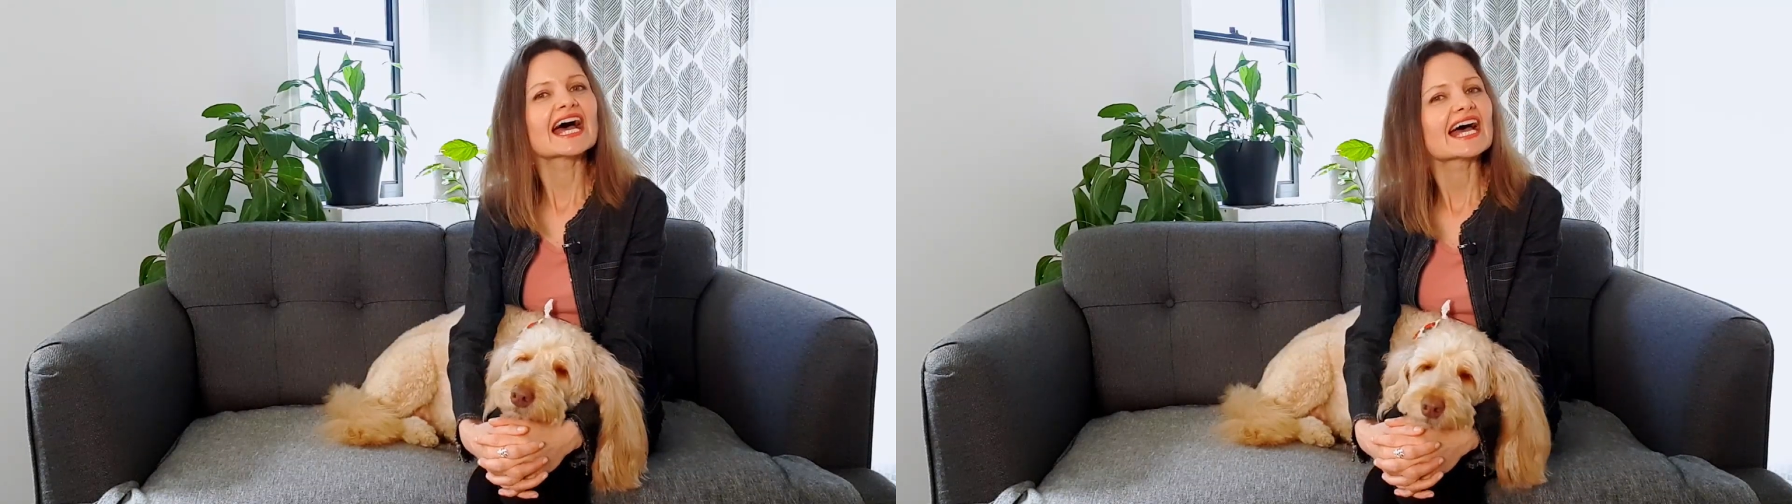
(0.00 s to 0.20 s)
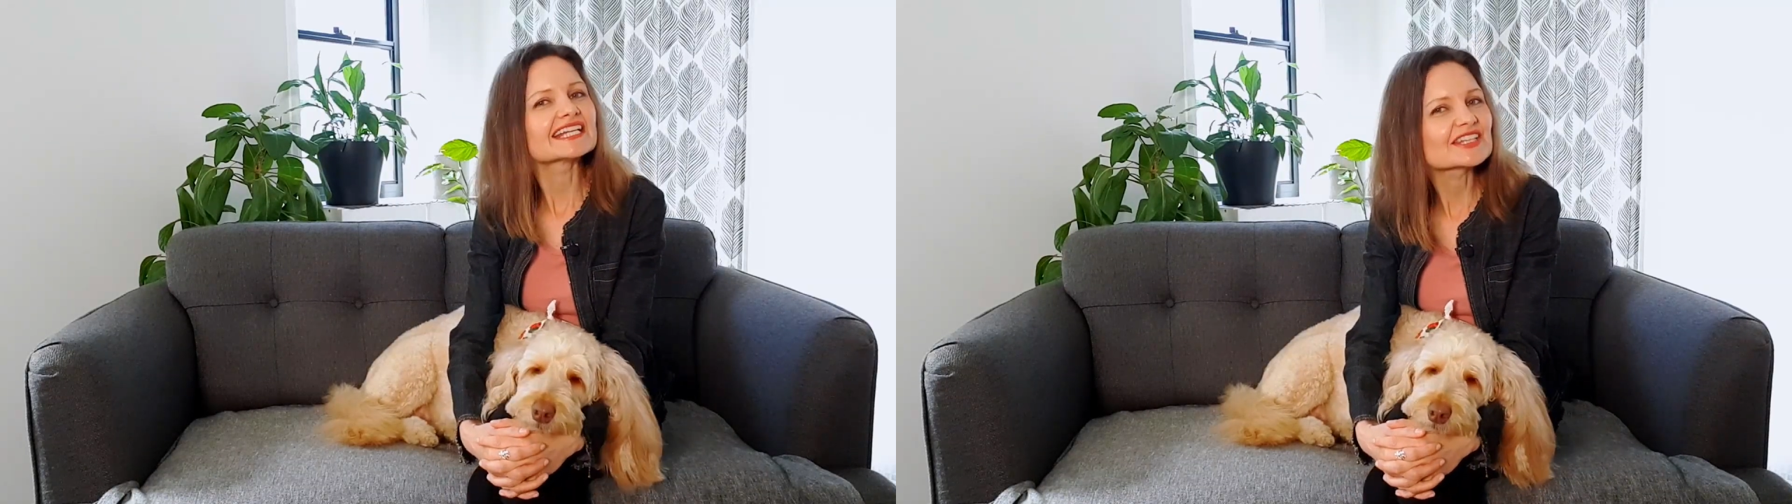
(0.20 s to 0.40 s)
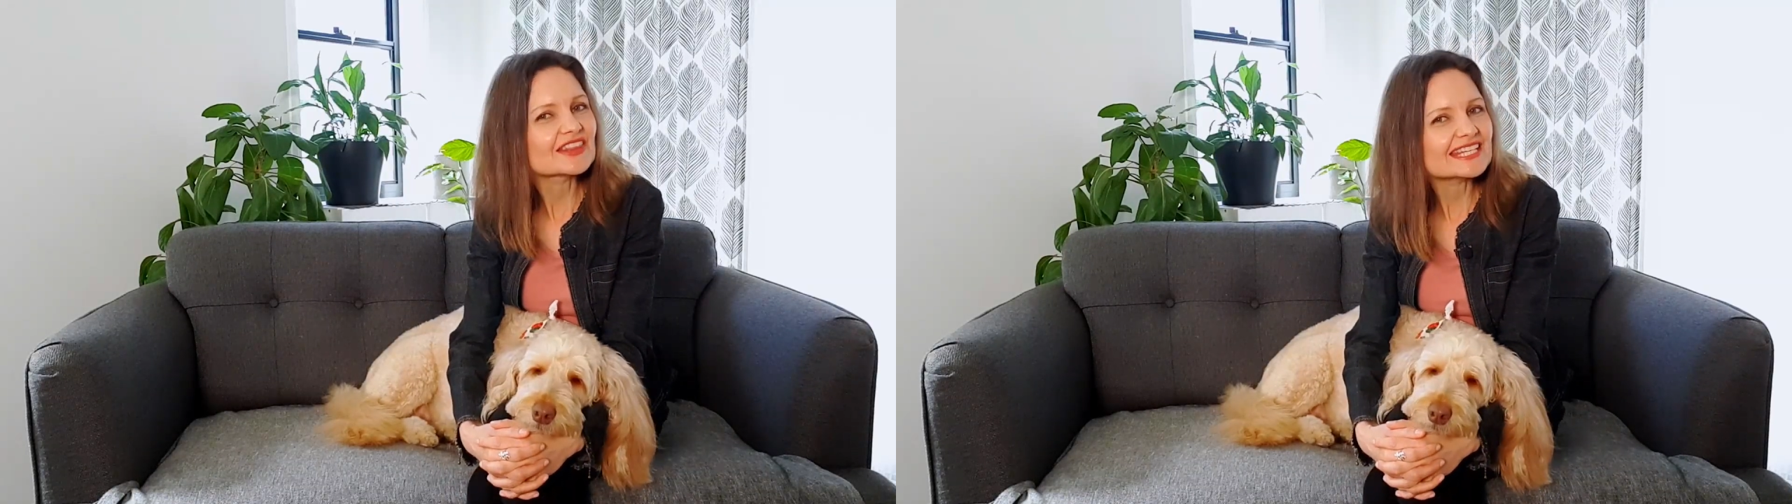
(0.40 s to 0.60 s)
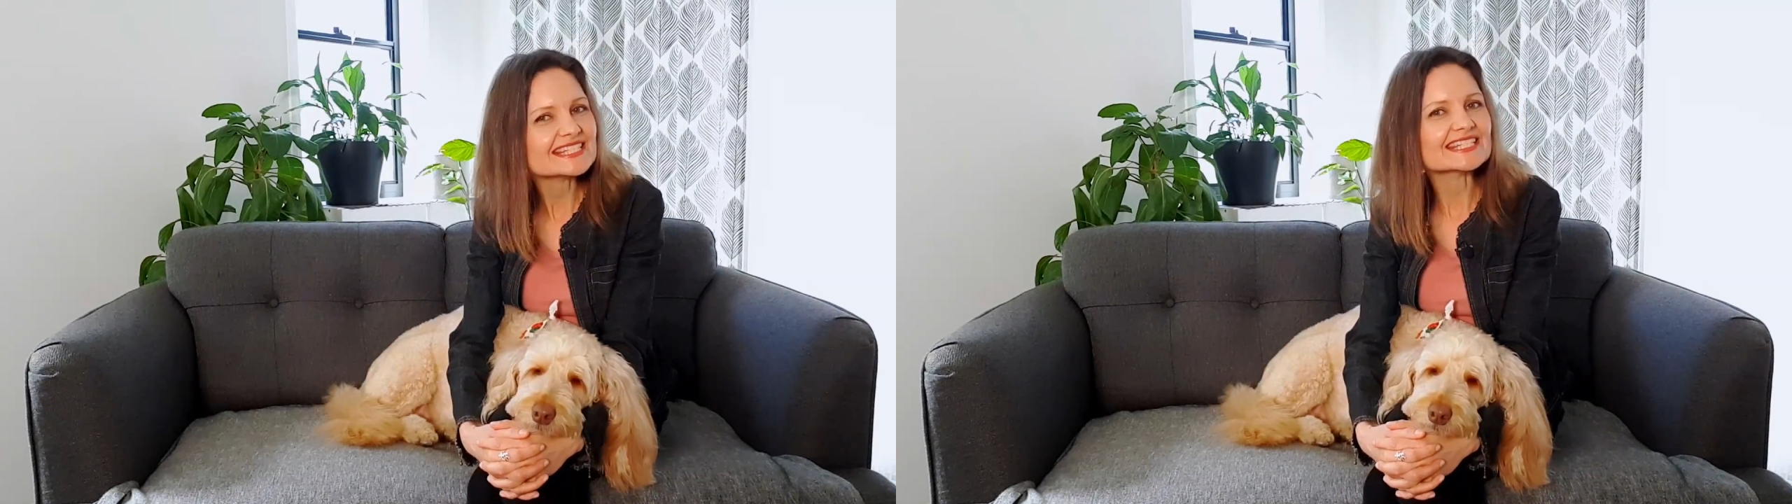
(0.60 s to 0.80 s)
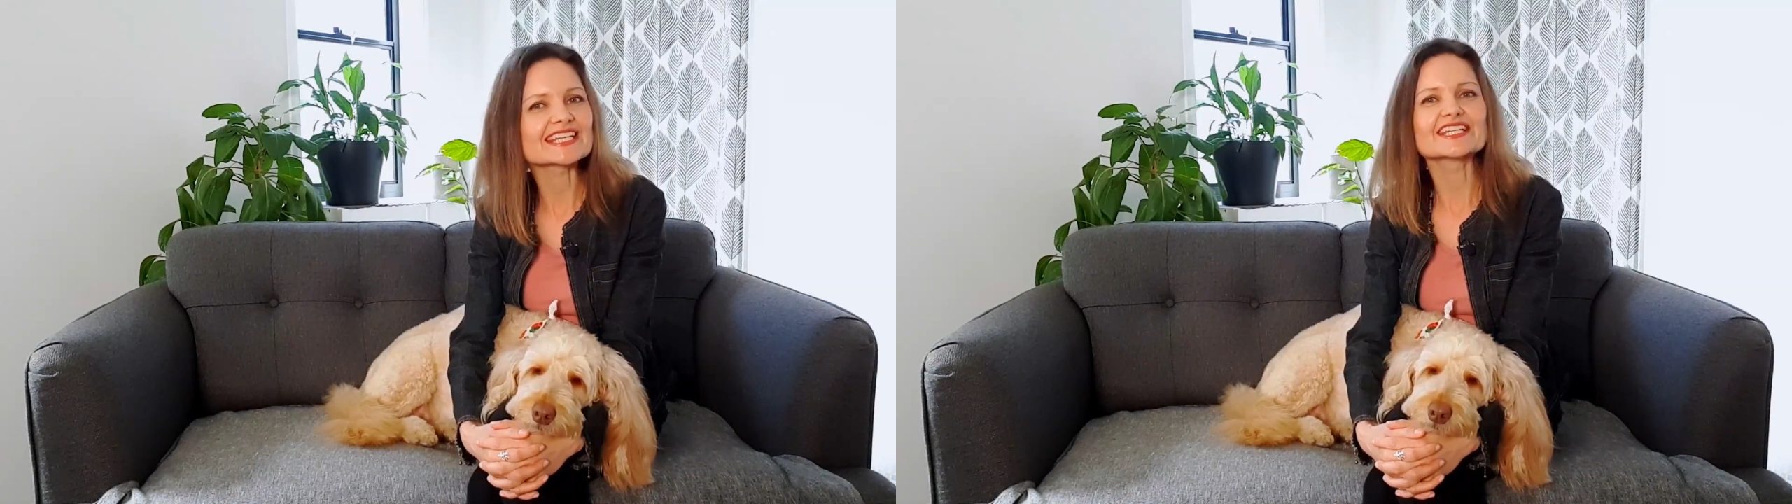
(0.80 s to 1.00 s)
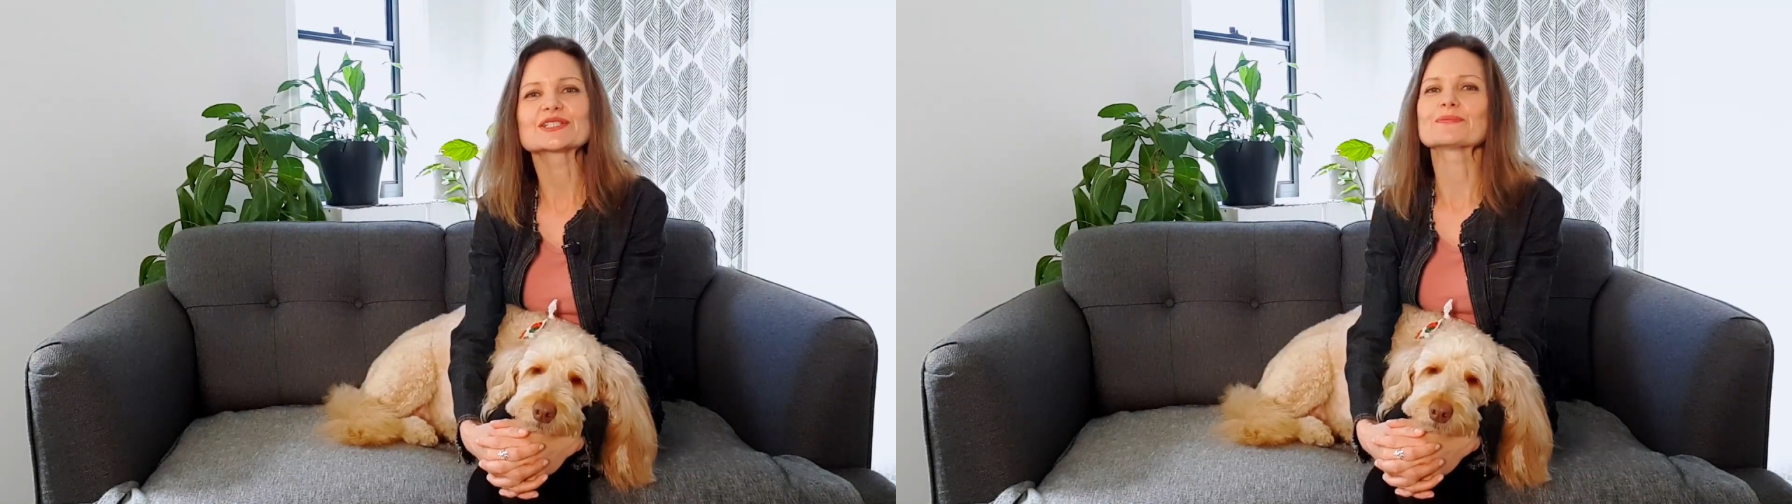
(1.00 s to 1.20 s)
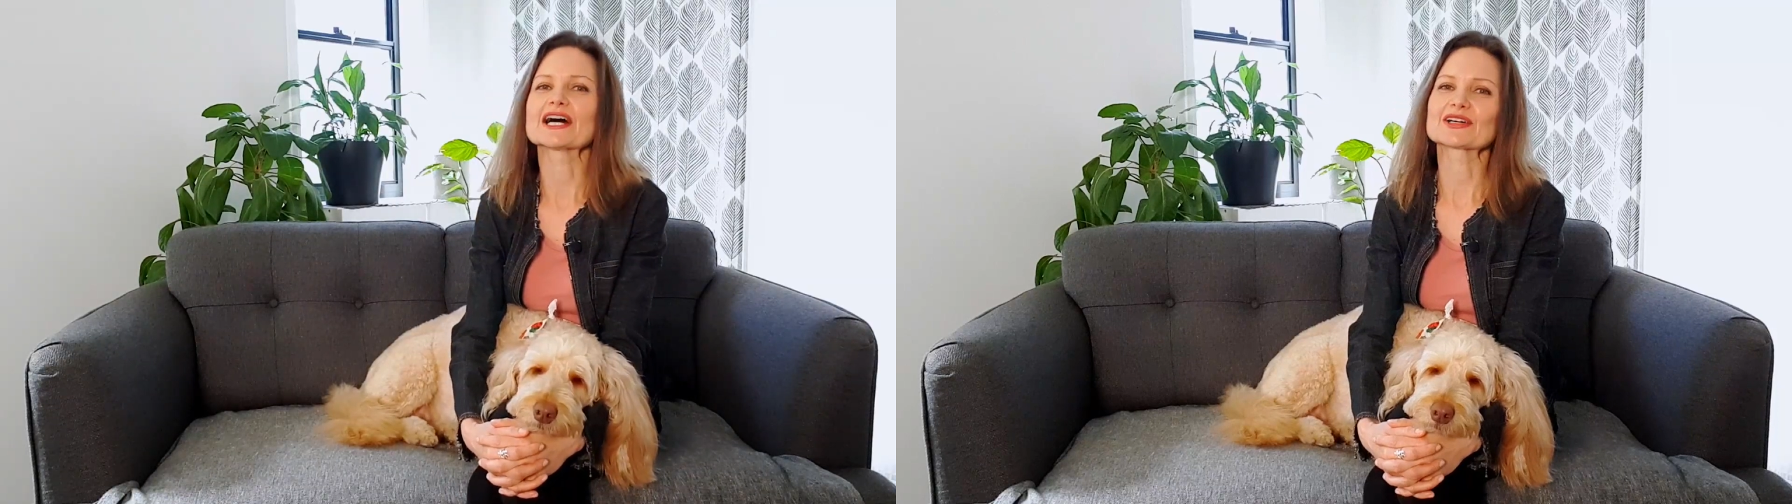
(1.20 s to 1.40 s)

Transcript: and this is my